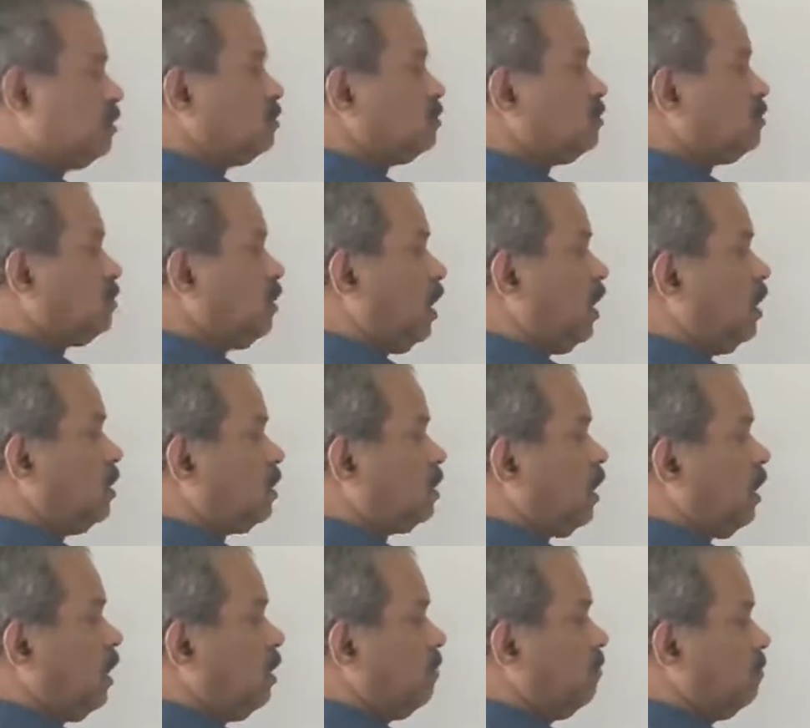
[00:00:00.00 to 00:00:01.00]

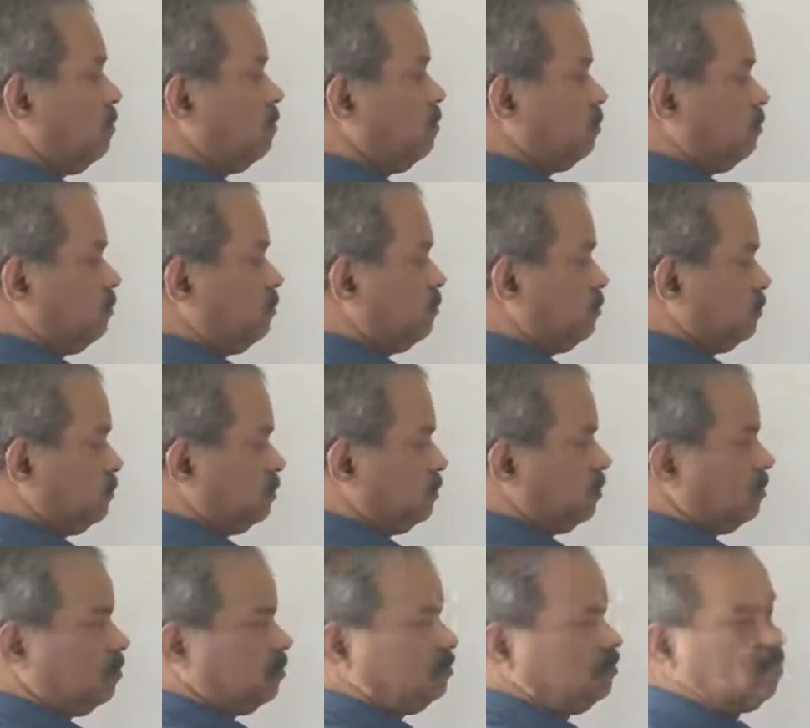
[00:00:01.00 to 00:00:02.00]

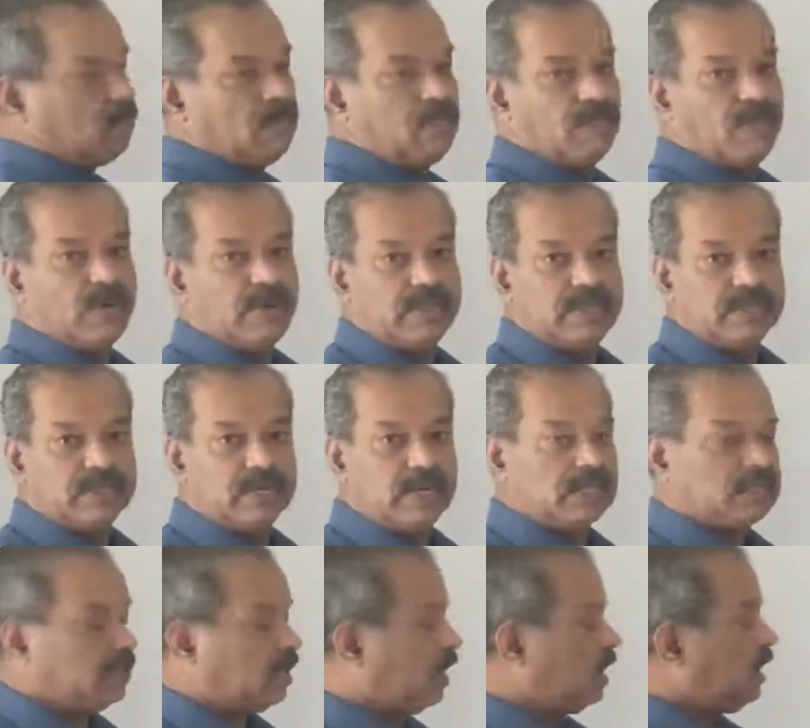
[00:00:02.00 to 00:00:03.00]

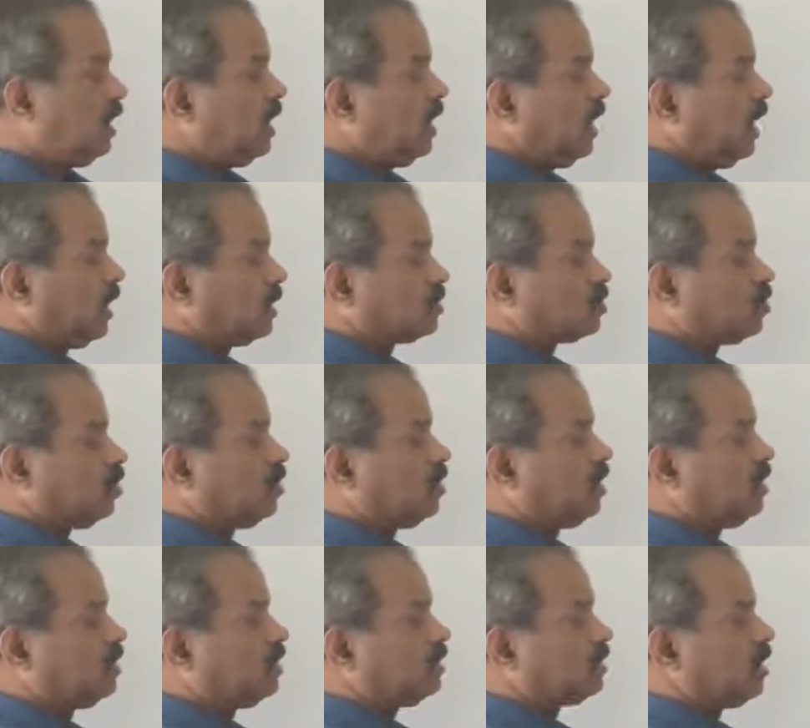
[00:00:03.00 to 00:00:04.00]
0.33 x
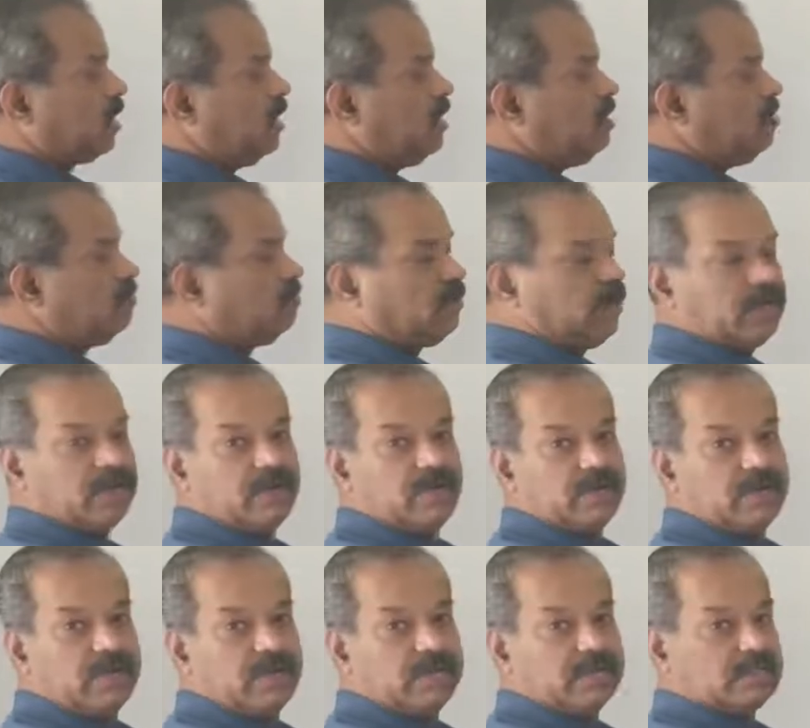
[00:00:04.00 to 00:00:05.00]
coordinate 3, y
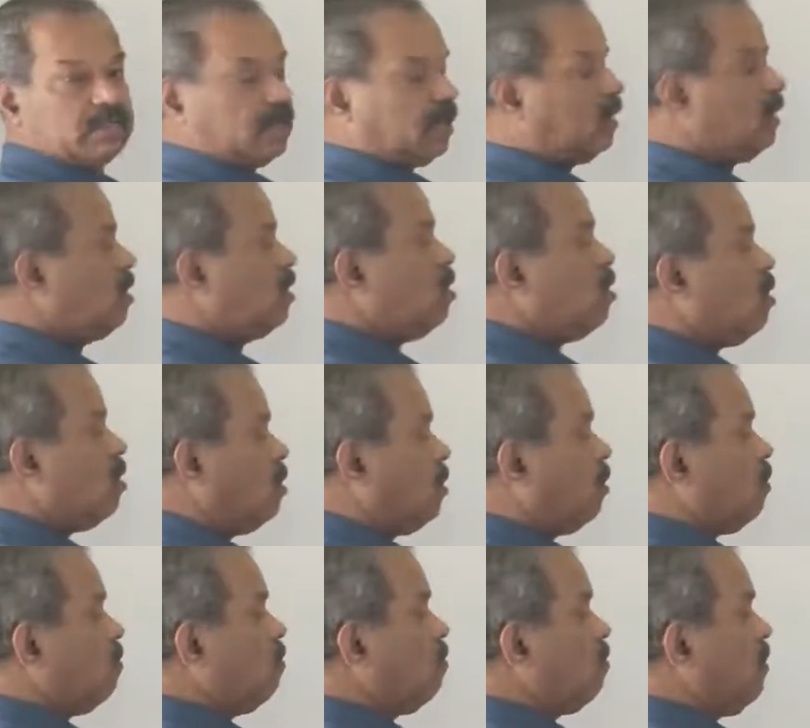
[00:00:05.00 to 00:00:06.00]
coordinate 3,
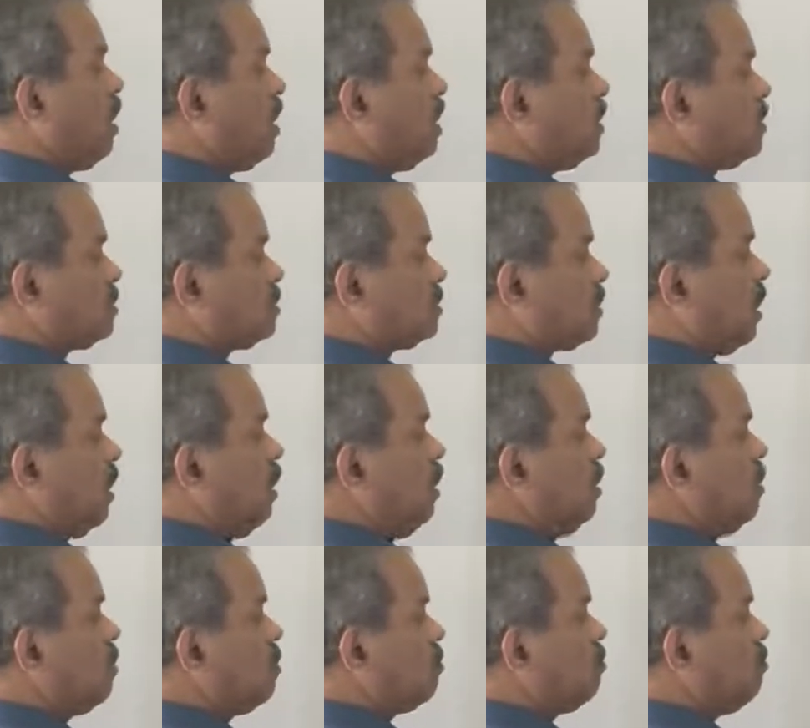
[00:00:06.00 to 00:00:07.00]
or -3
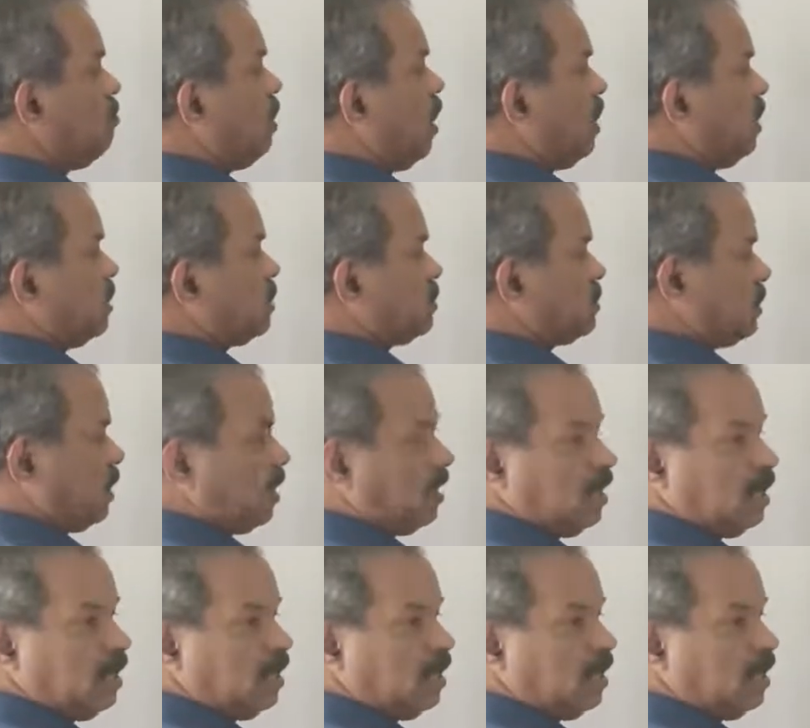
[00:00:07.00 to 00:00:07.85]
-3.